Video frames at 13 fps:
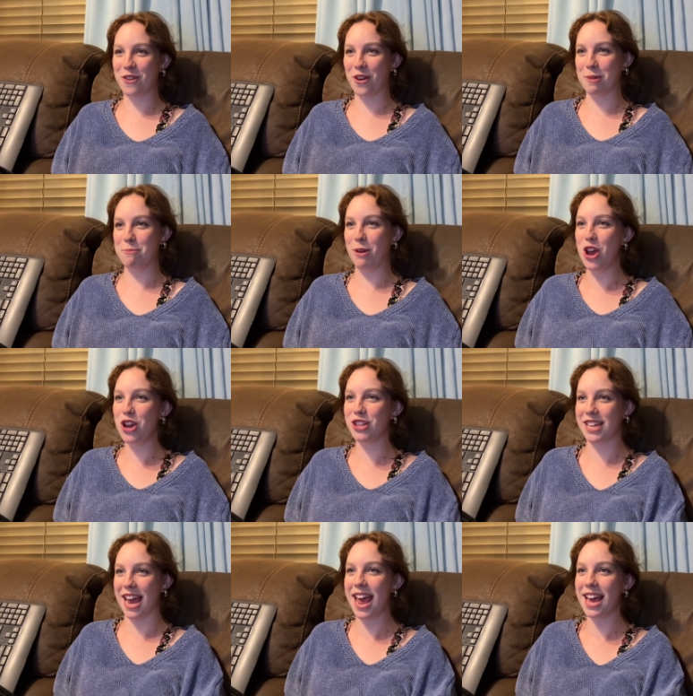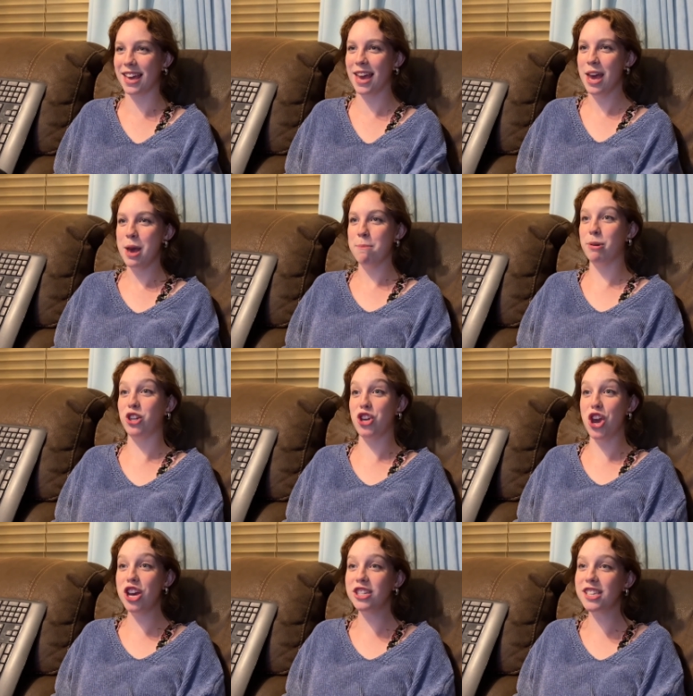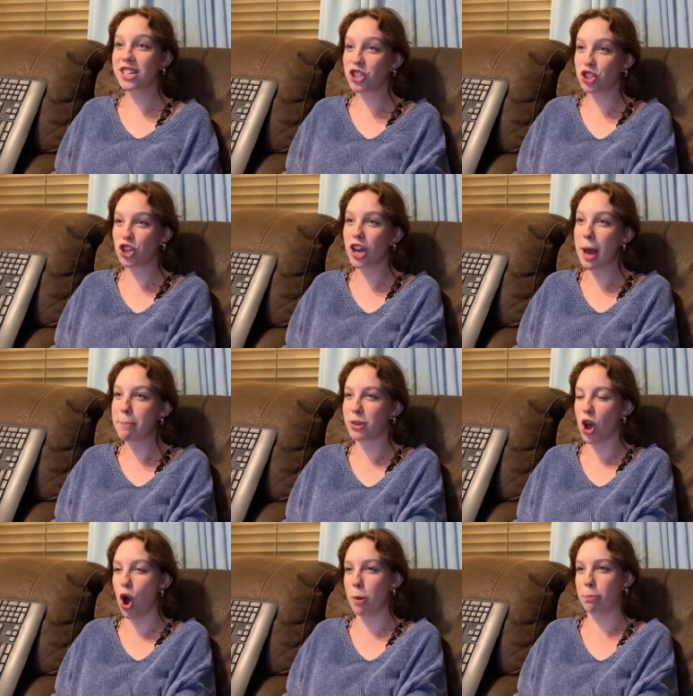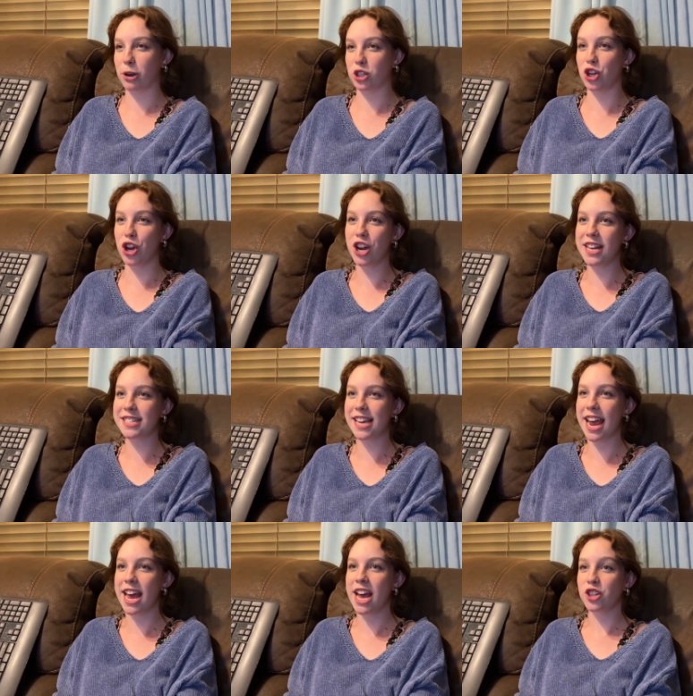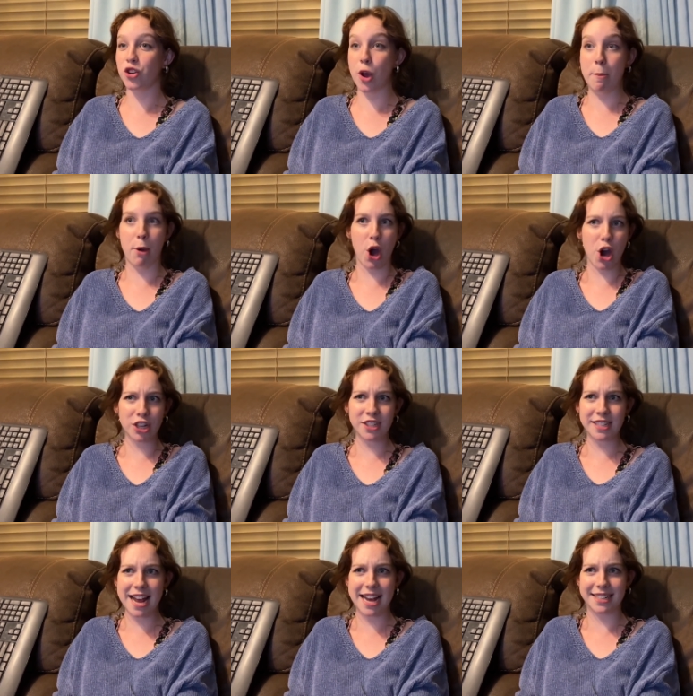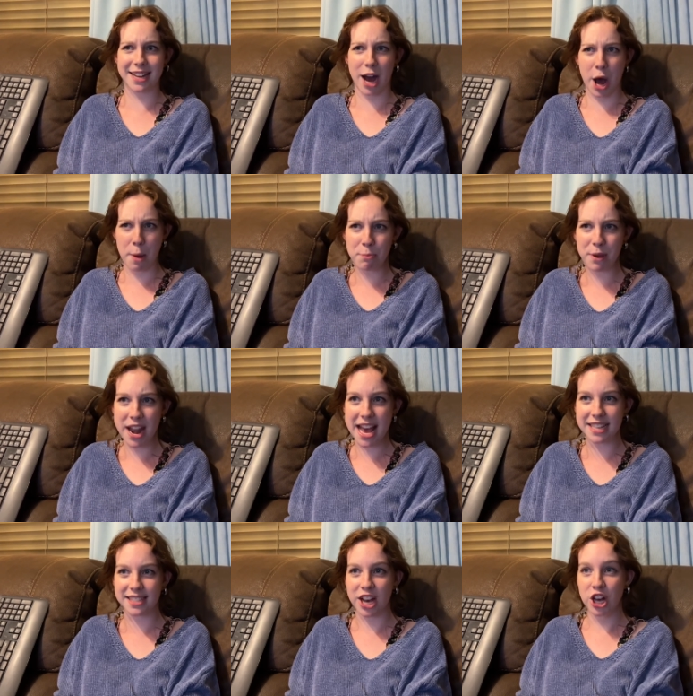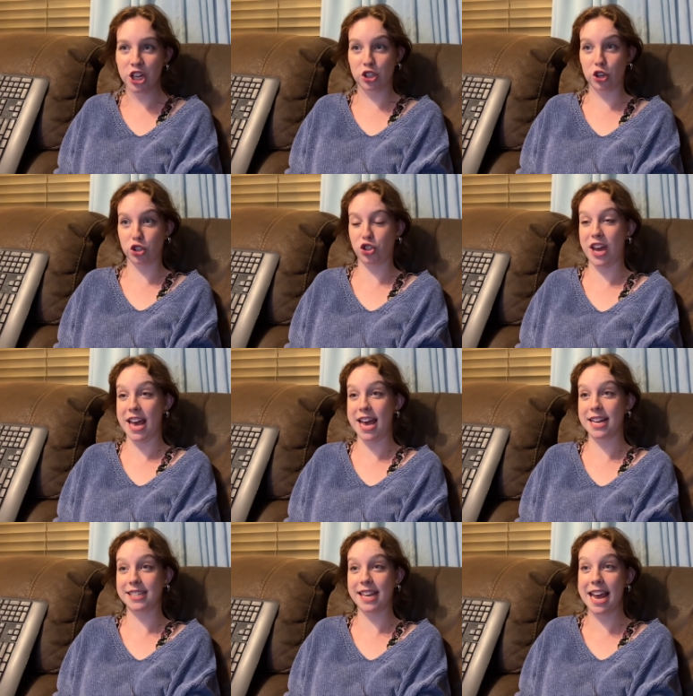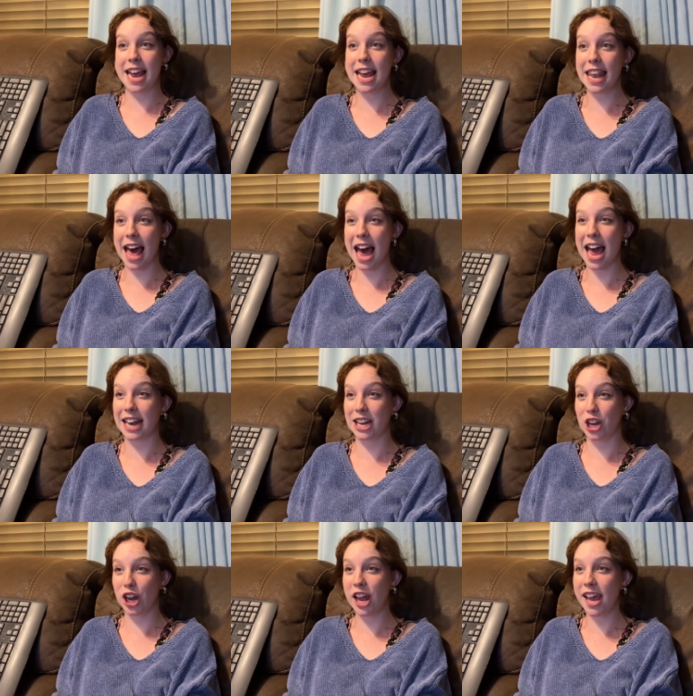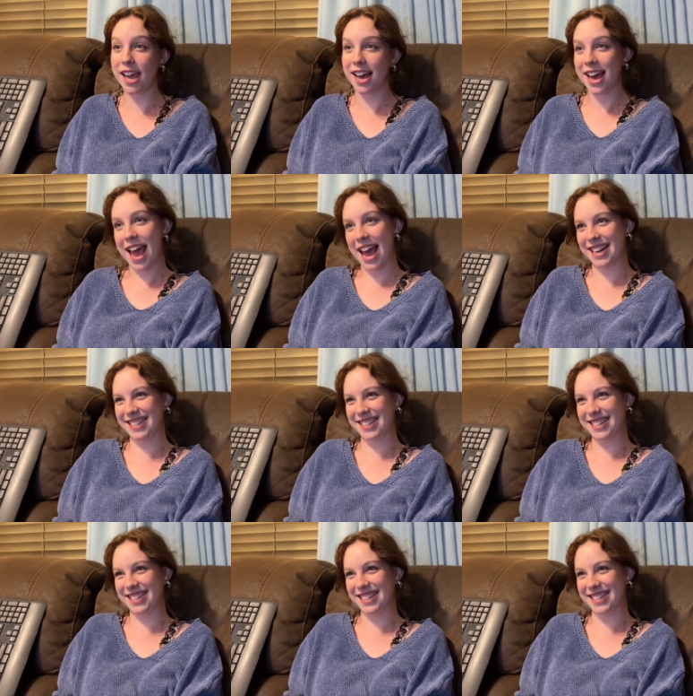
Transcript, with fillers: a blue tick, but users took up the opportunity to impersonate companies such as Eli Lilly and